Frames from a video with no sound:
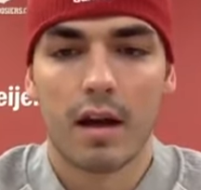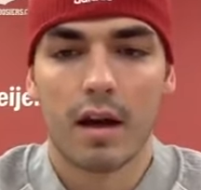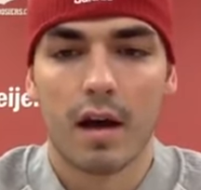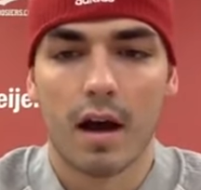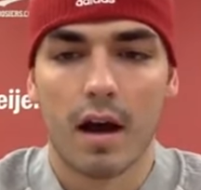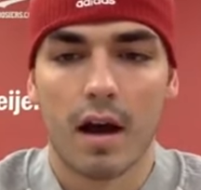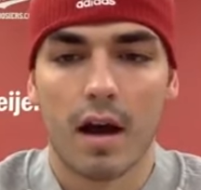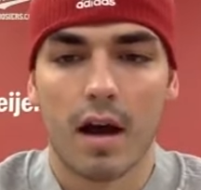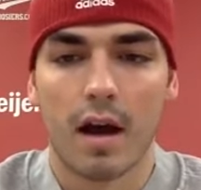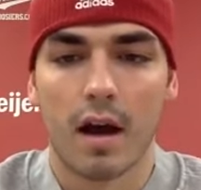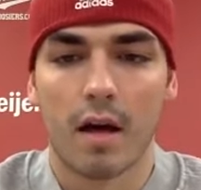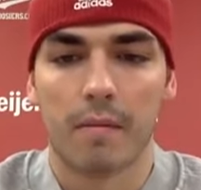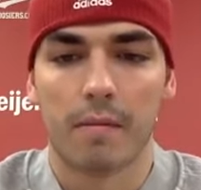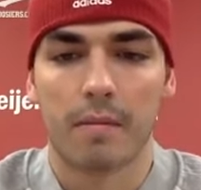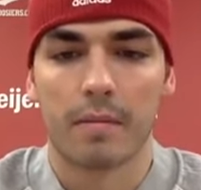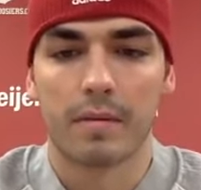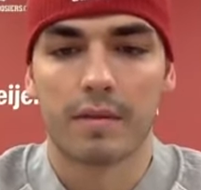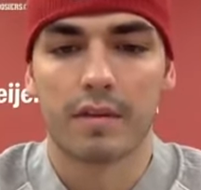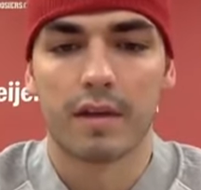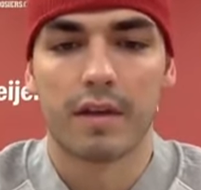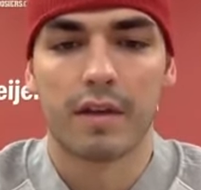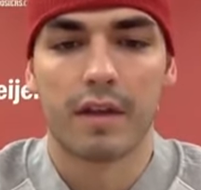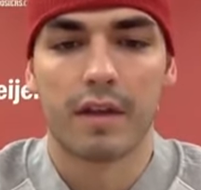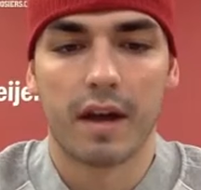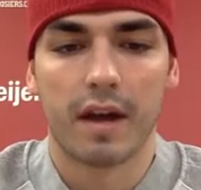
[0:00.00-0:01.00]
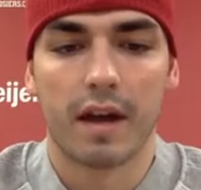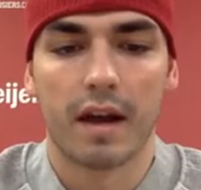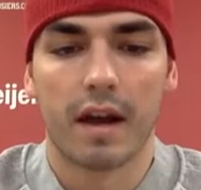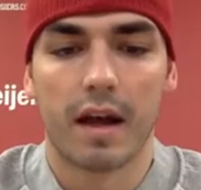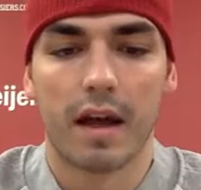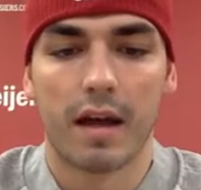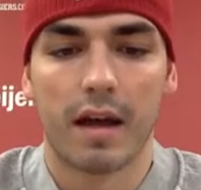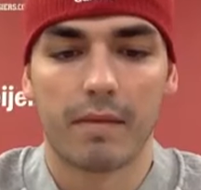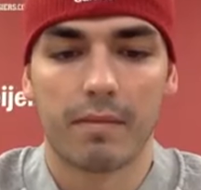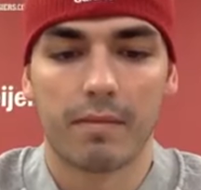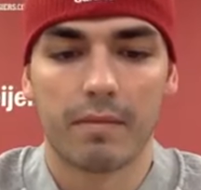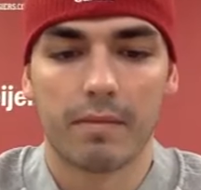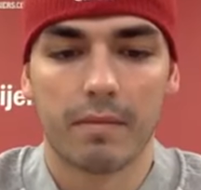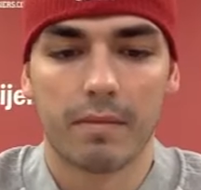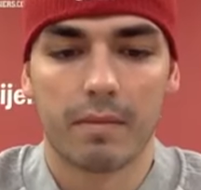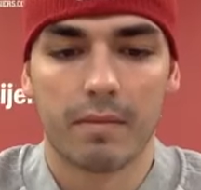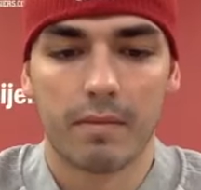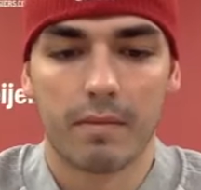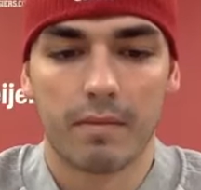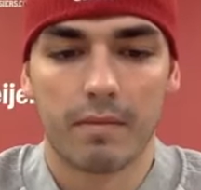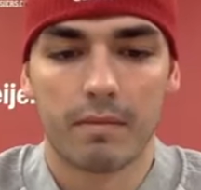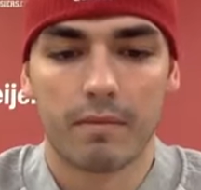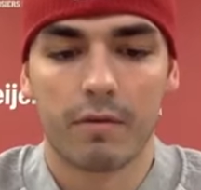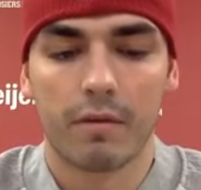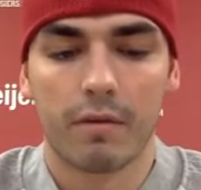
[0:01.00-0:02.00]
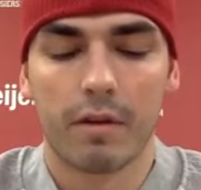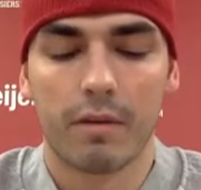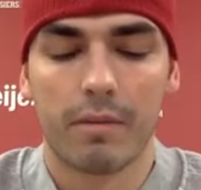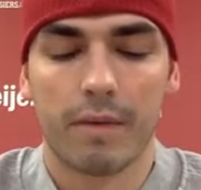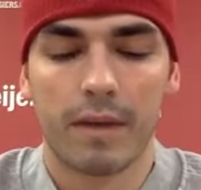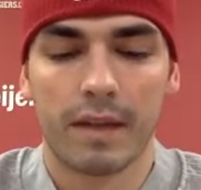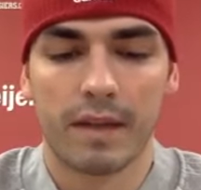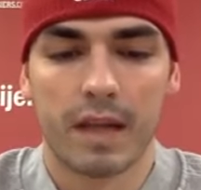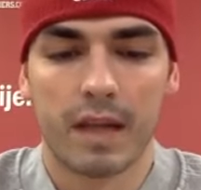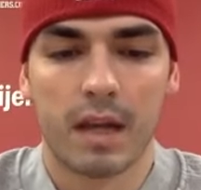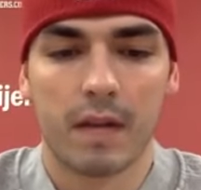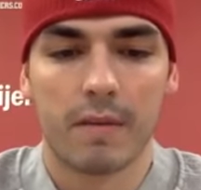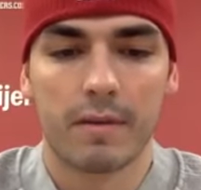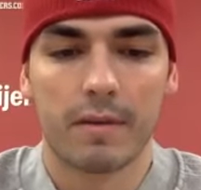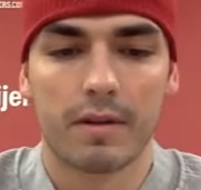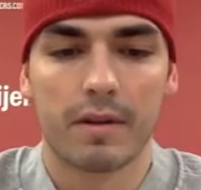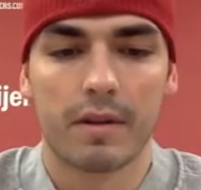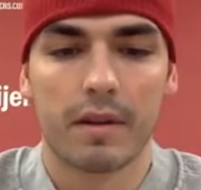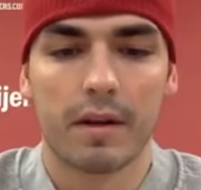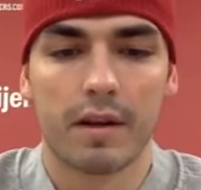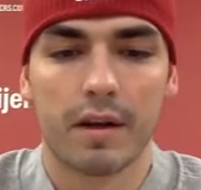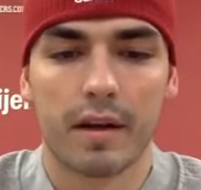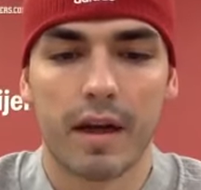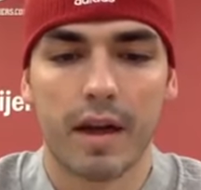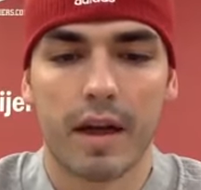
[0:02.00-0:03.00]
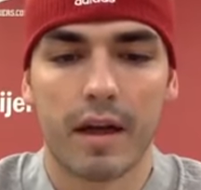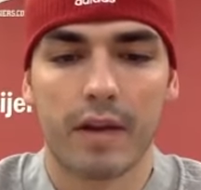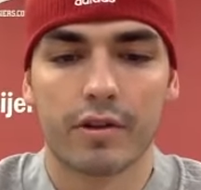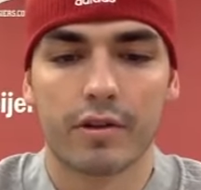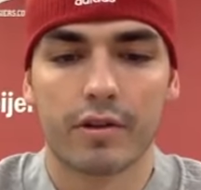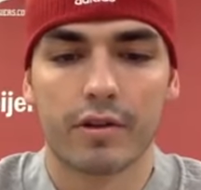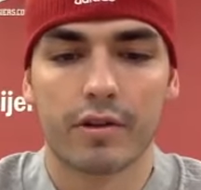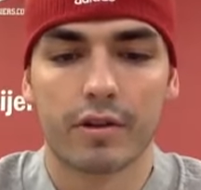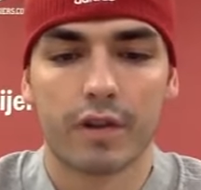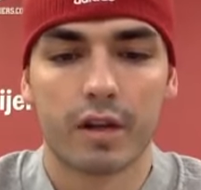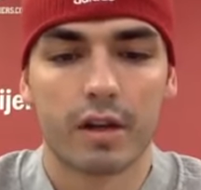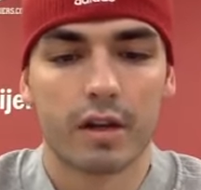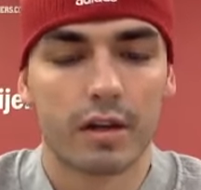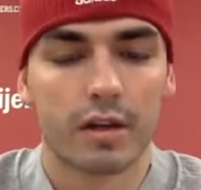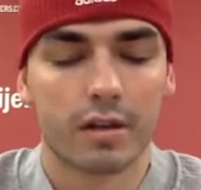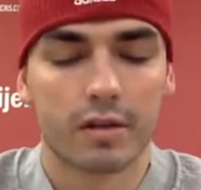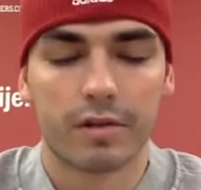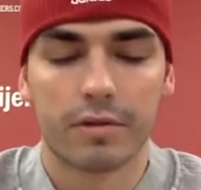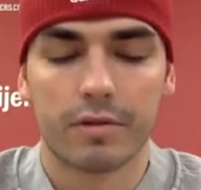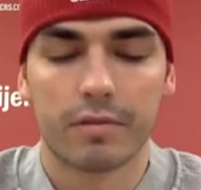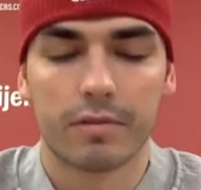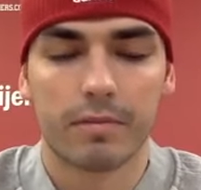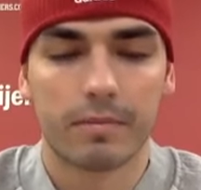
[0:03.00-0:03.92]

So I really picked that up as a young age to try to just